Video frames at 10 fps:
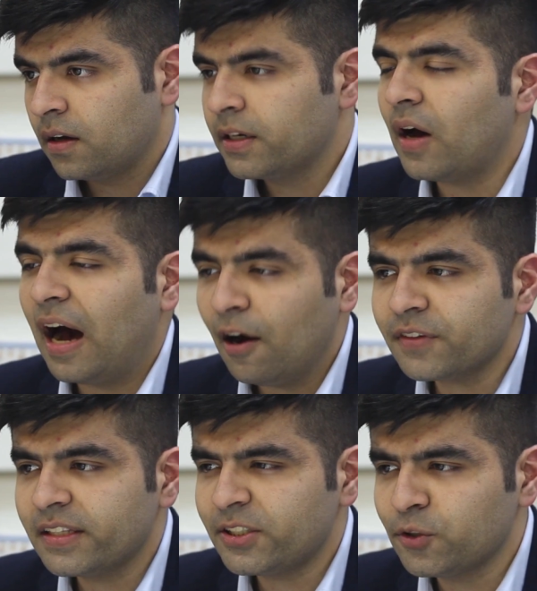Now, after
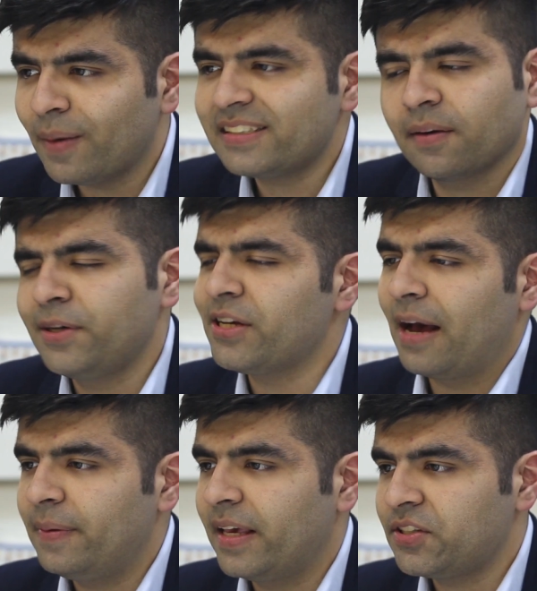this, you might submit your
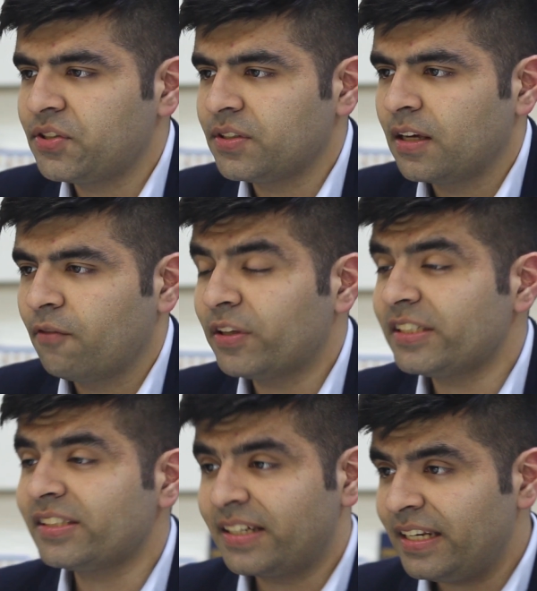application, which
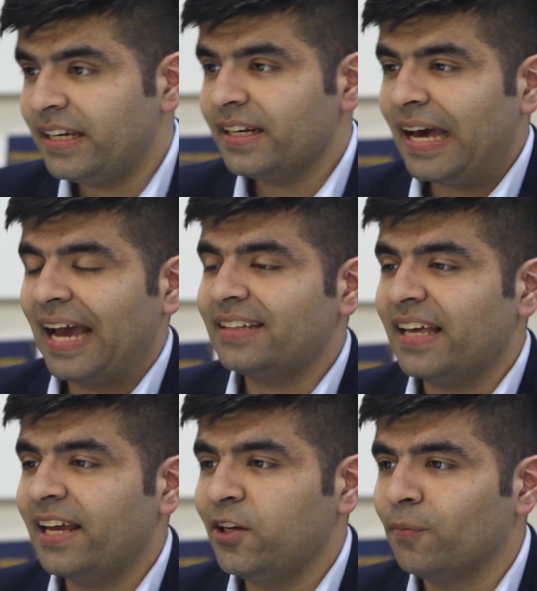is screened, and
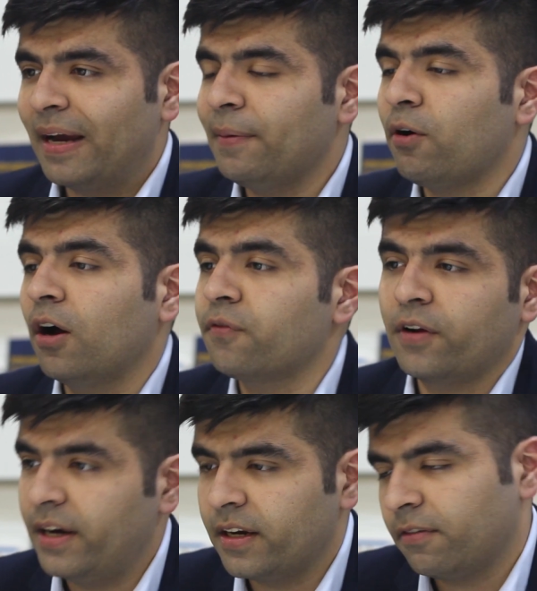then you might be called for
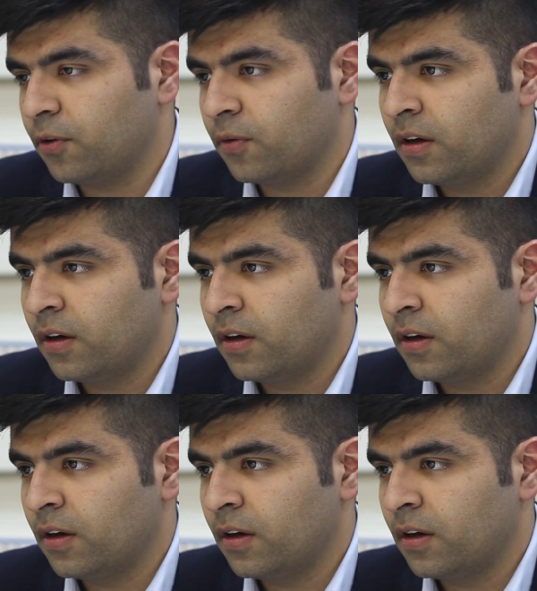an interview.